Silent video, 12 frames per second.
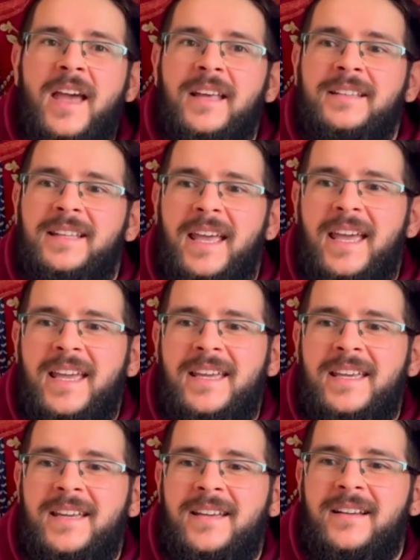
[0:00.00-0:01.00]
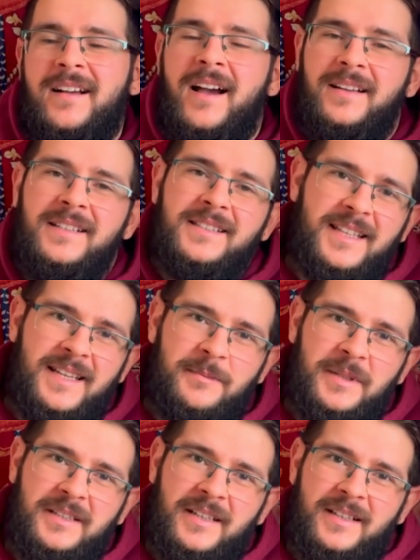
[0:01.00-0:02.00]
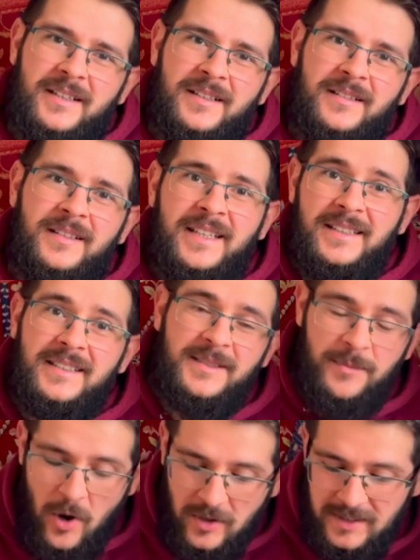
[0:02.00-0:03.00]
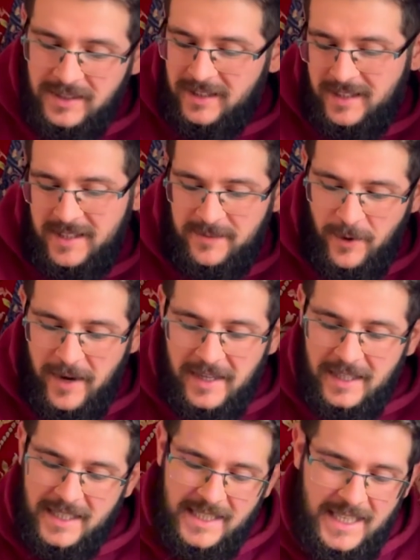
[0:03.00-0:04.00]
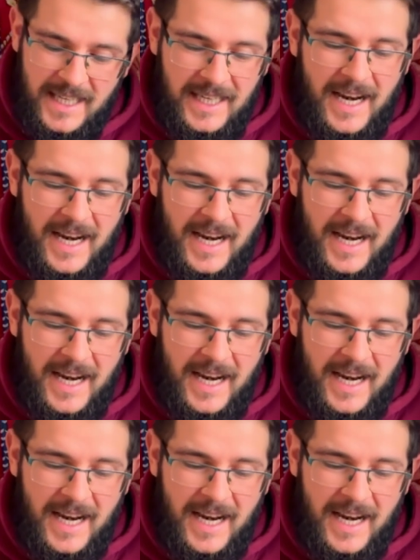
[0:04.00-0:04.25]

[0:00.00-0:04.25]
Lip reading: they kindly sent me their latest box. The Curse Breaker is here.